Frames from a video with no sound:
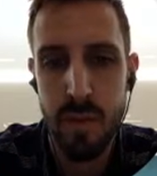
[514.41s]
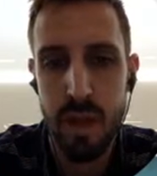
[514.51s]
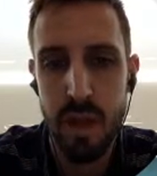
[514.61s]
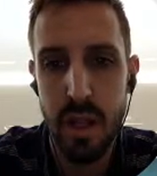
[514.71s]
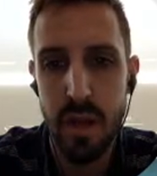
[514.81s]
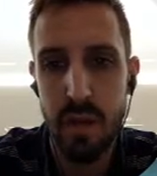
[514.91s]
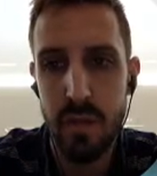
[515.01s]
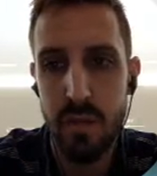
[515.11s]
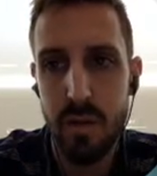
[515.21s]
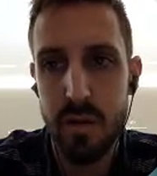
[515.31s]
And
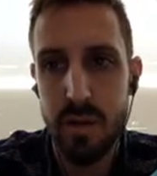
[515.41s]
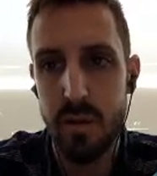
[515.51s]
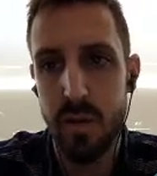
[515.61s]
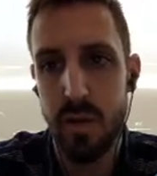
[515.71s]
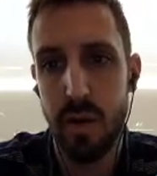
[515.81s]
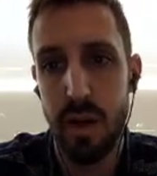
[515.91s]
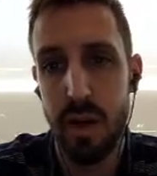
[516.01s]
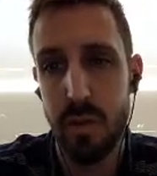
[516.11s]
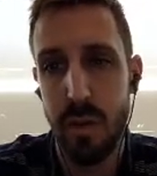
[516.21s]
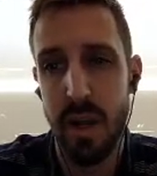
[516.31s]
usually when you create a
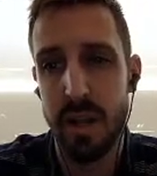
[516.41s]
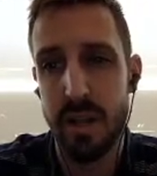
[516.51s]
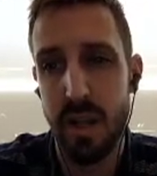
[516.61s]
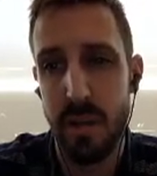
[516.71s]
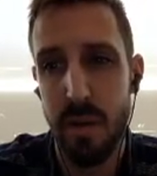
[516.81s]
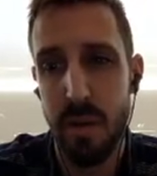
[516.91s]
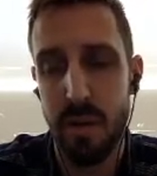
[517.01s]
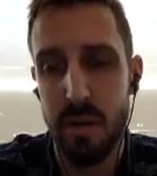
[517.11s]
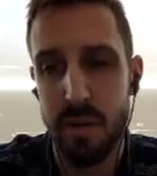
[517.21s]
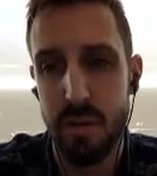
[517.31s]
new page, that
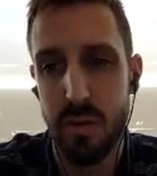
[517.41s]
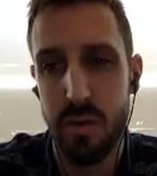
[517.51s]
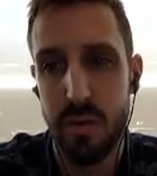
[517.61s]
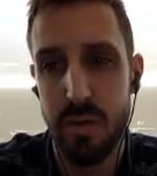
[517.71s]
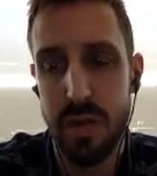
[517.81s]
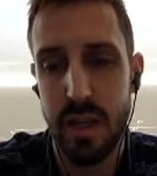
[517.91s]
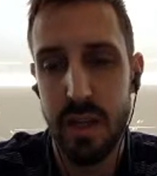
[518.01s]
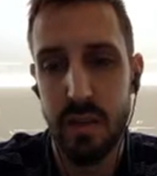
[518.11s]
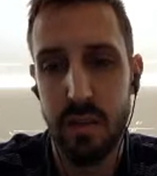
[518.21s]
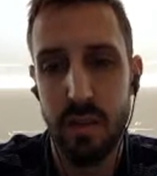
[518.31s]
publish will take a
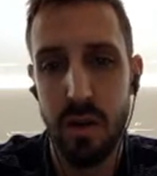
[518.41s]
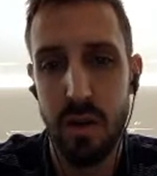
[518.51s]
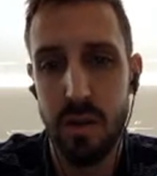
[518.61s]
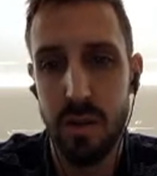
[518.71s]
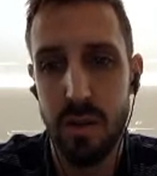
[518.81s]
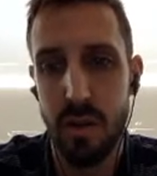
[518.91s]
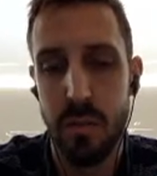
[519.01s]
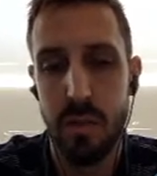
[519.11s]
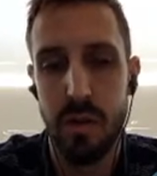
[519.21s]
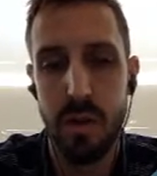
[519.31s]
little longer than
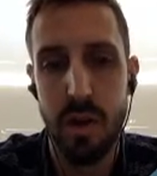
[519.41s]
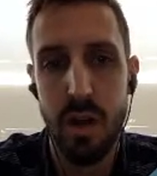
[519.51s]
normal.